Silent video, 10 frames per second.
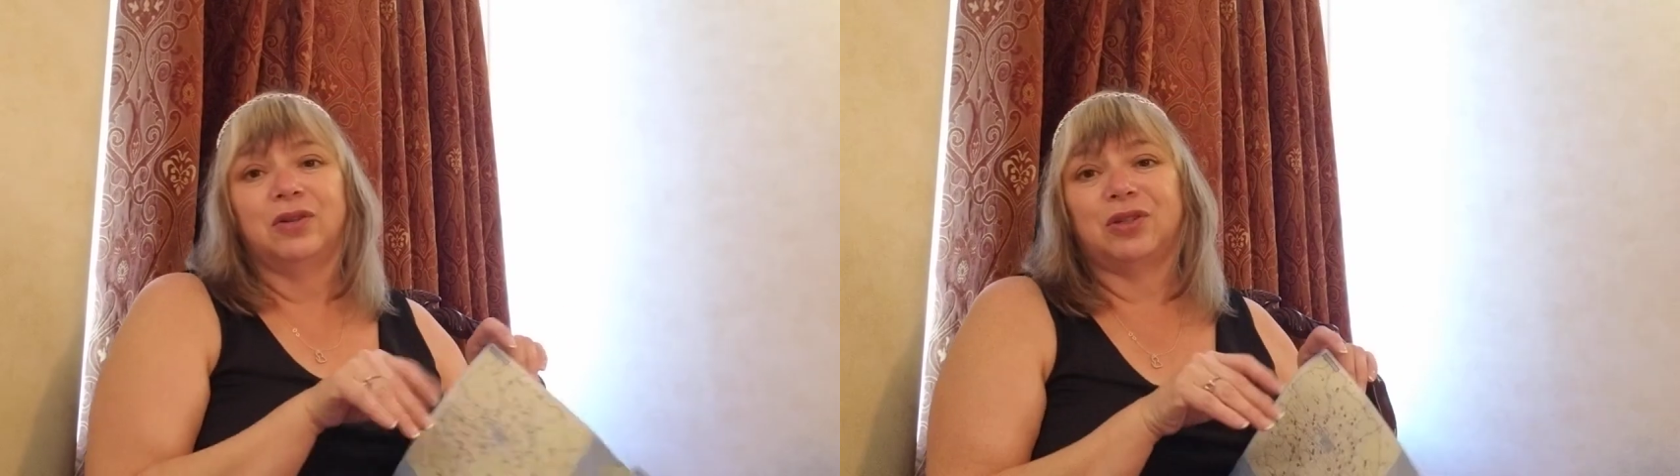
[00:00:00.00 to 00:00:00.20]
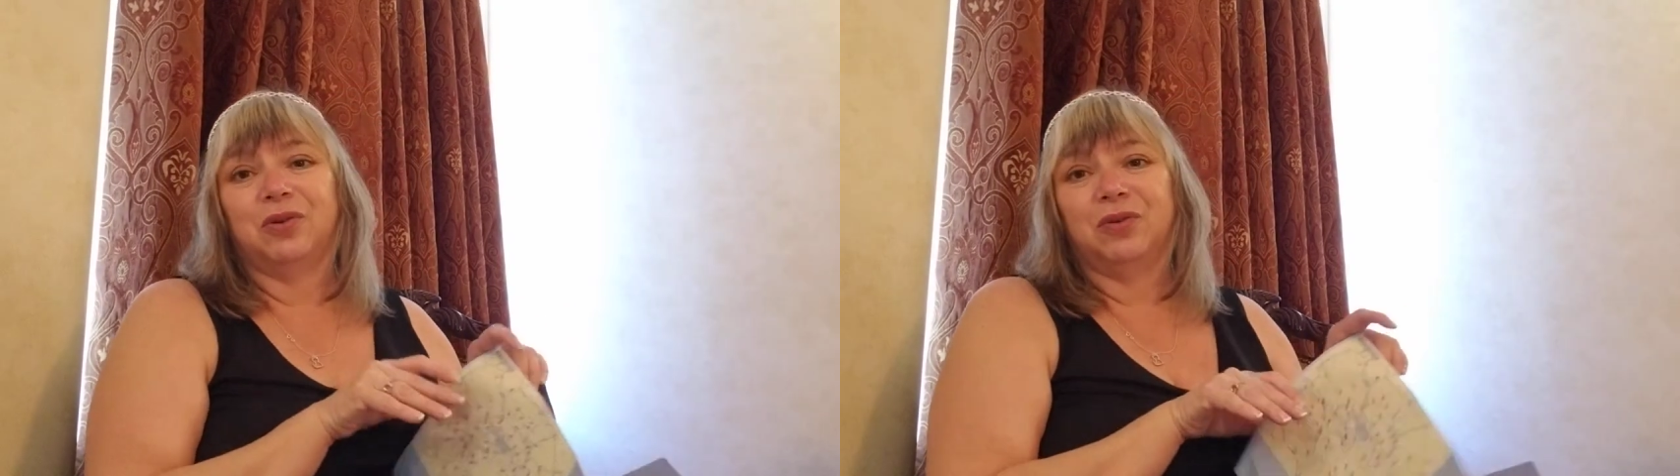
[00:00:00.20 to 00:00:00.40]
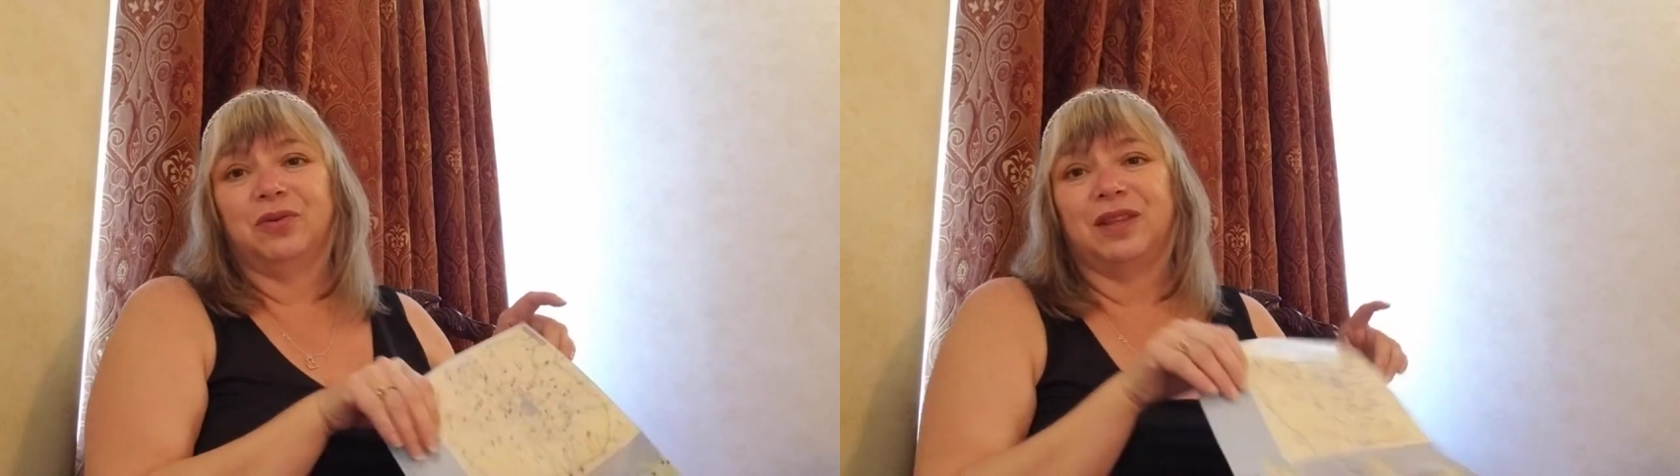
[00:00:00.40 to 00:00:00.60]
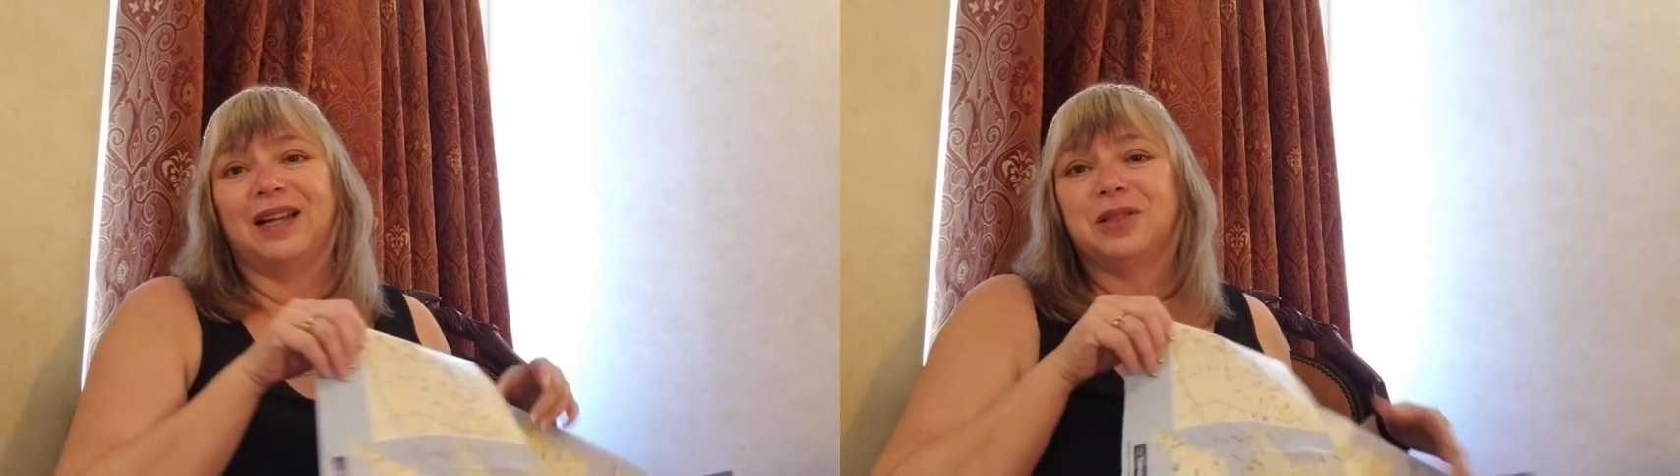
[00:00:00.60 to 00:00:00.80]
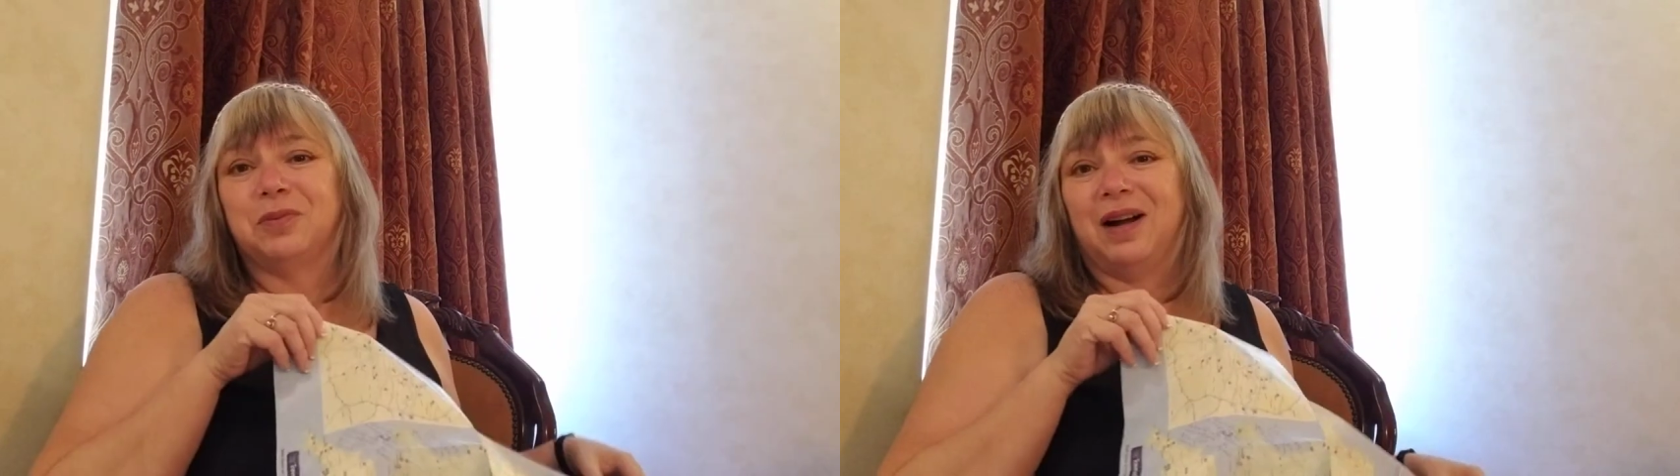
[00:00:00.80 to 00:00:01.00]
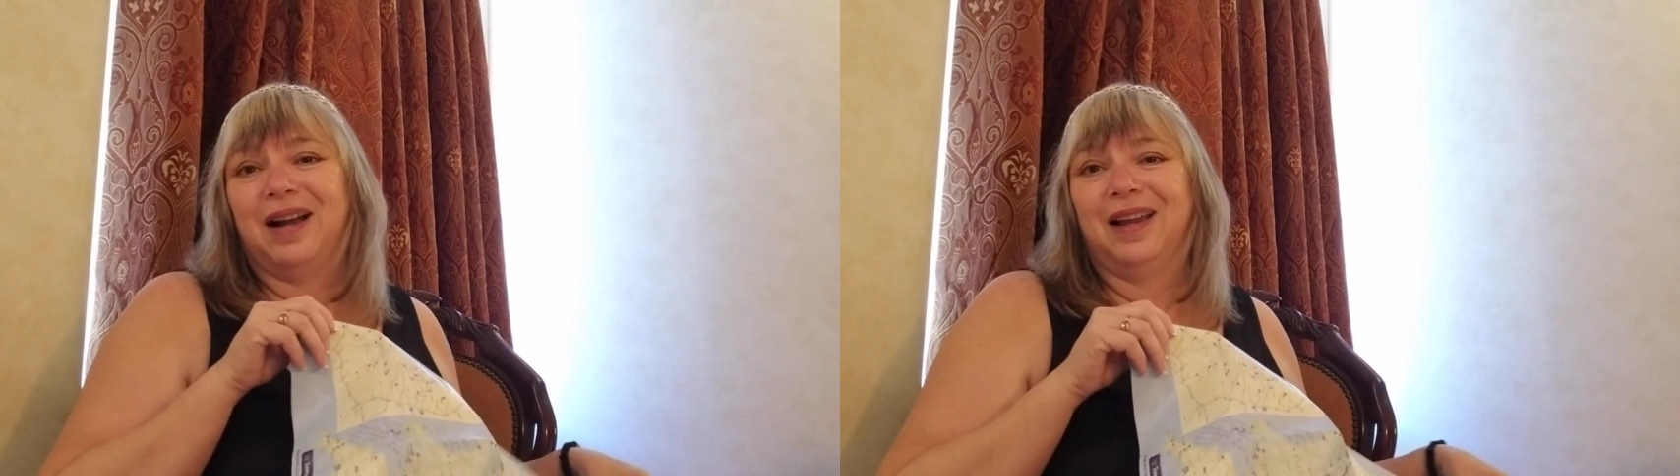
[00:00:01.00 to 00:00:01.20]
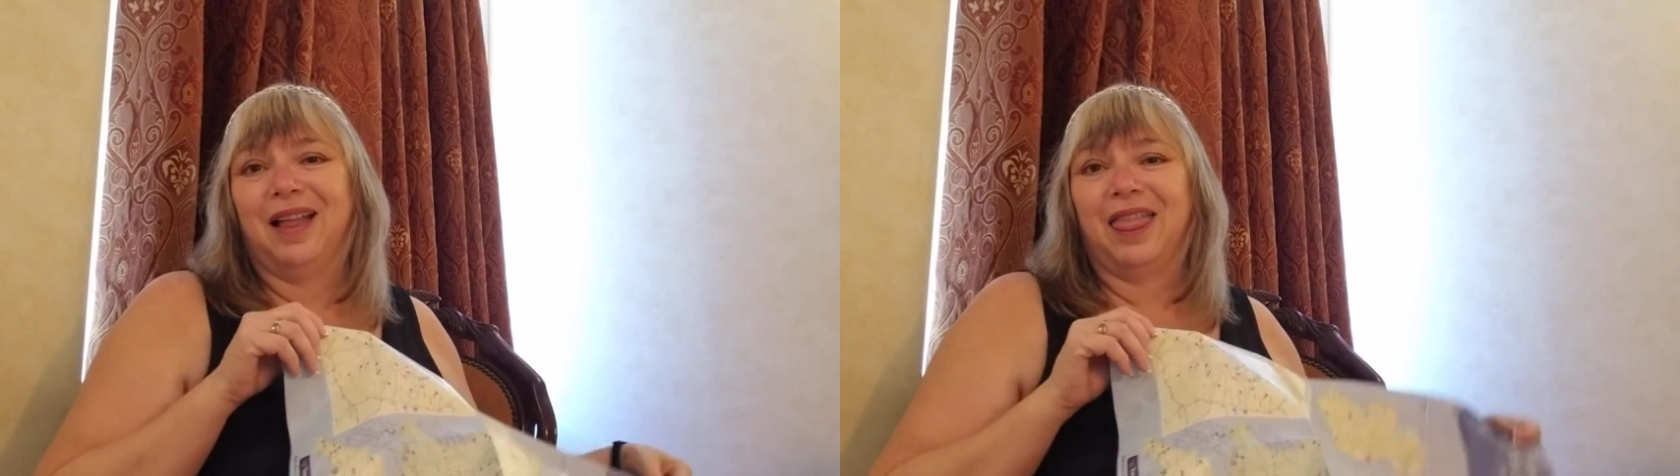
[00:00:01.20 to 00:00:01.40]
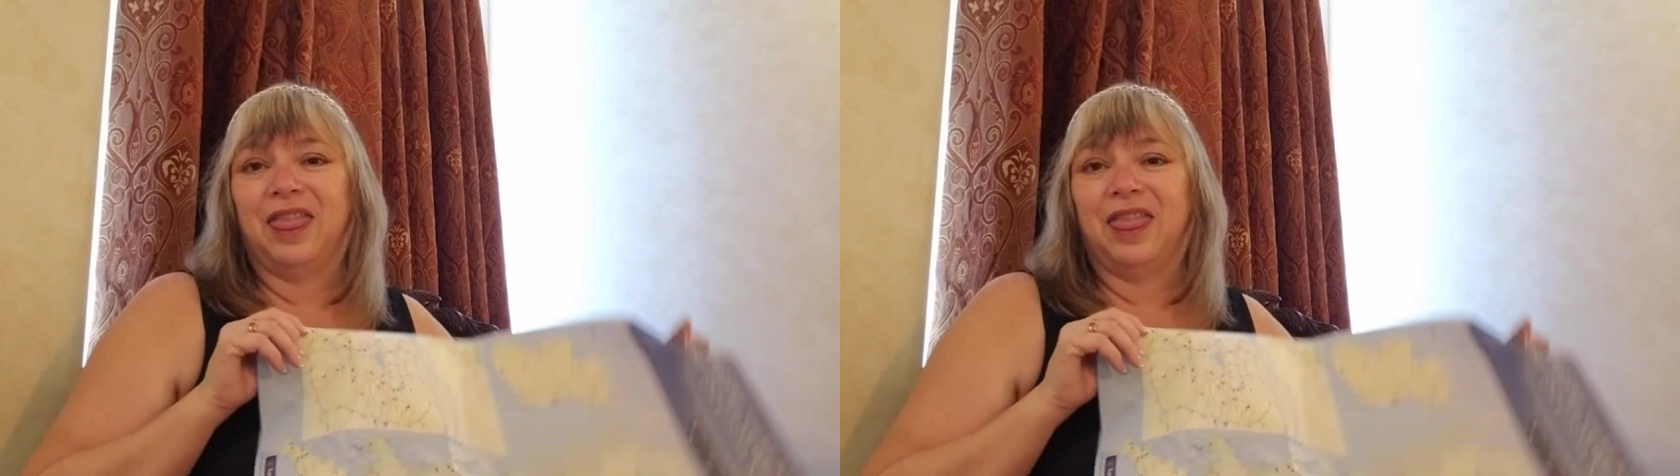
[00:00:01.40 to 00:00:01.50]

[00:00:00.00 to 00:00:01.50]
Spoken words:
So that's why